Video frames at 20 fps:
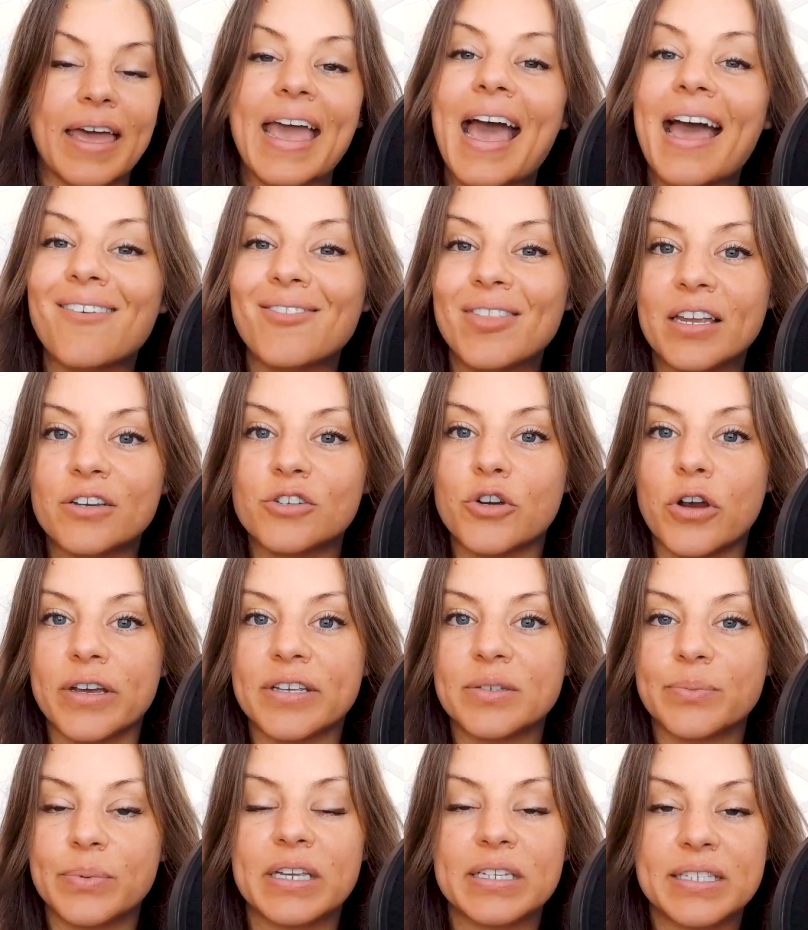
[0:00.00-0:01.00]
I have that
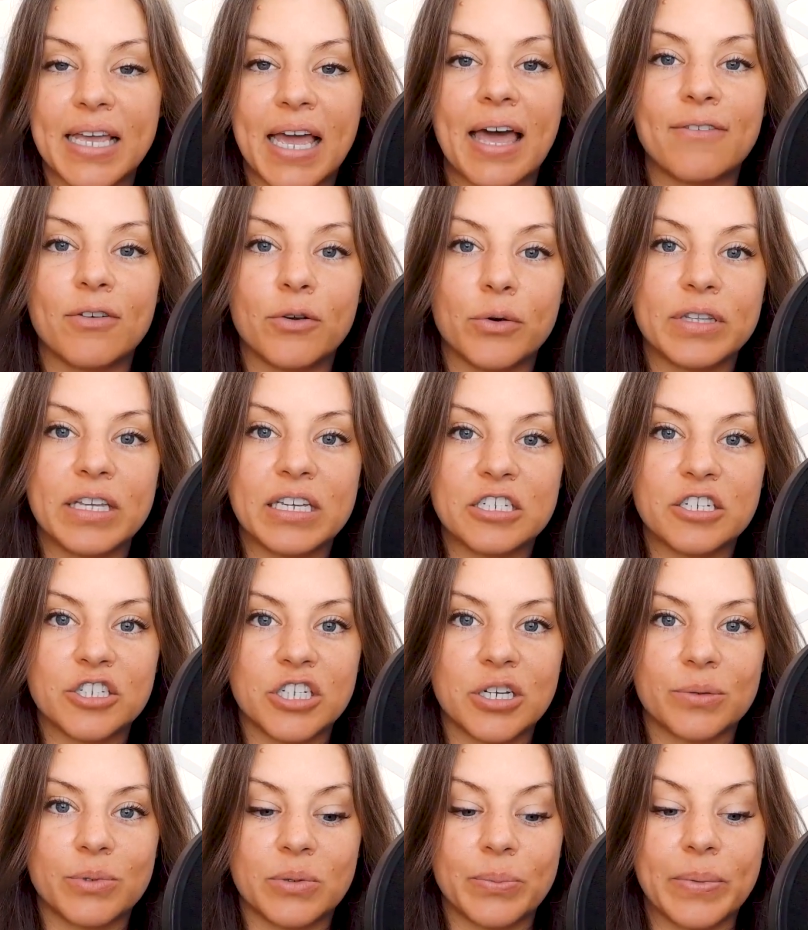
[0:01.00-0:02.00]
trust because I have a
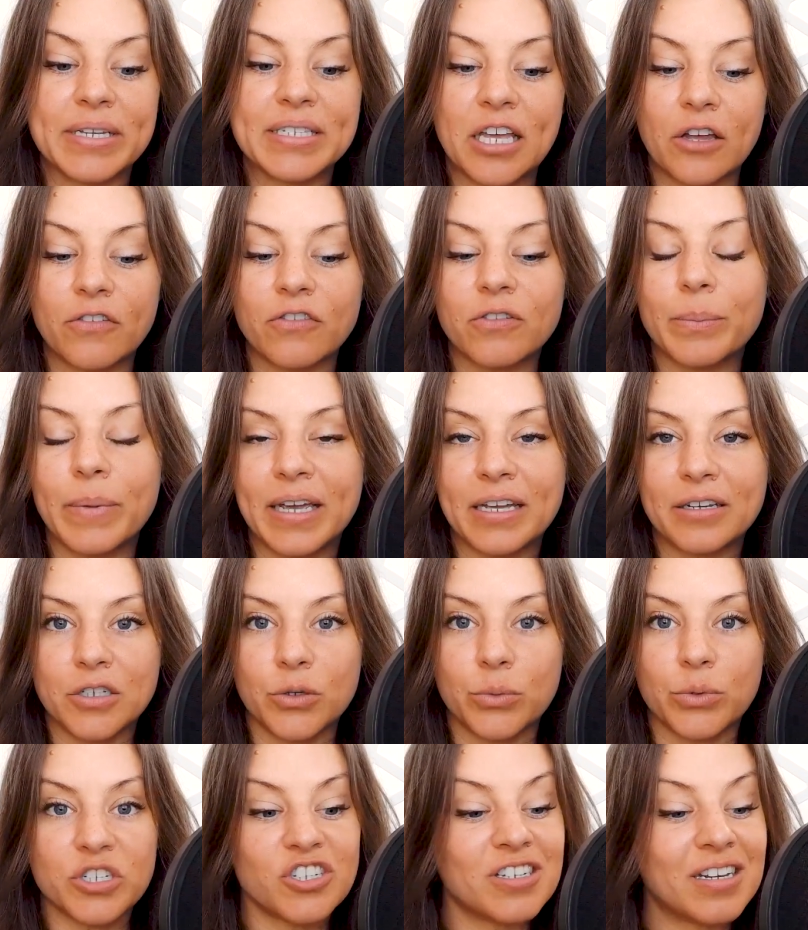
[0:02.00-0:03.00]
relationship to myself and my
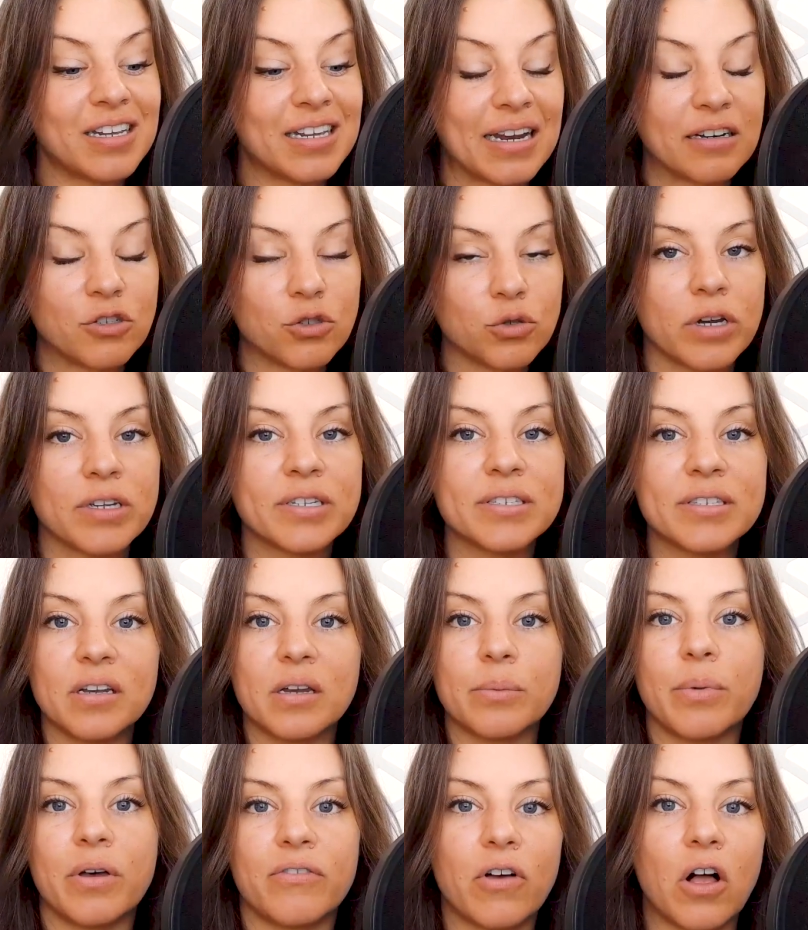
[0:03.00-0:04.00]
intuition, and I trust
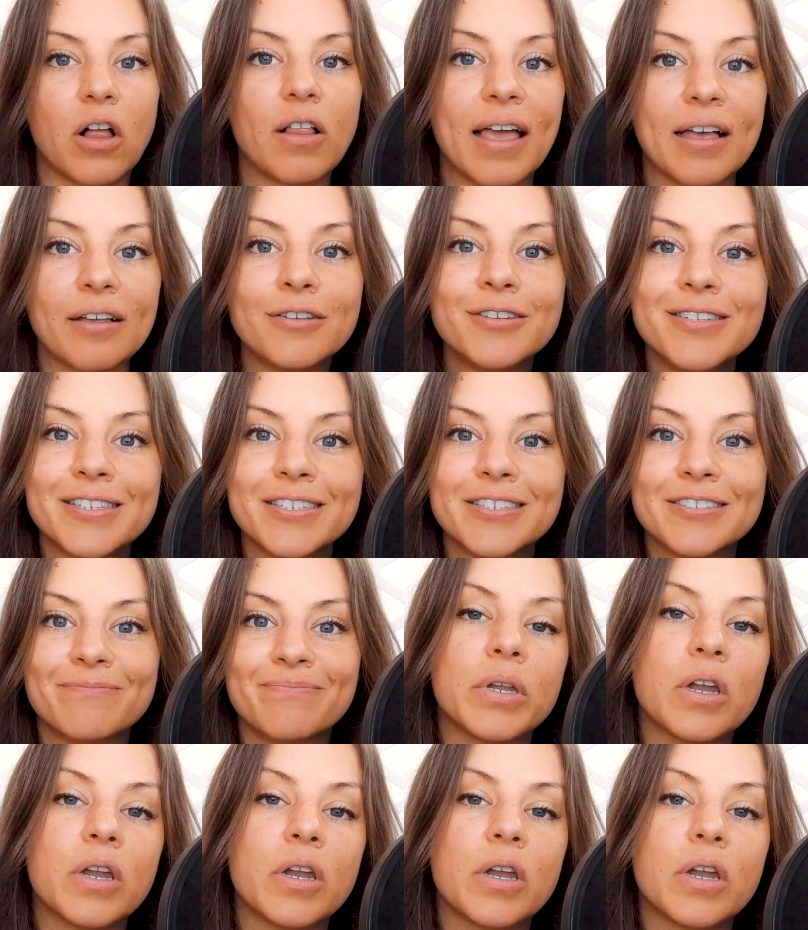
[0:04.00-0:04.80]
it above all else.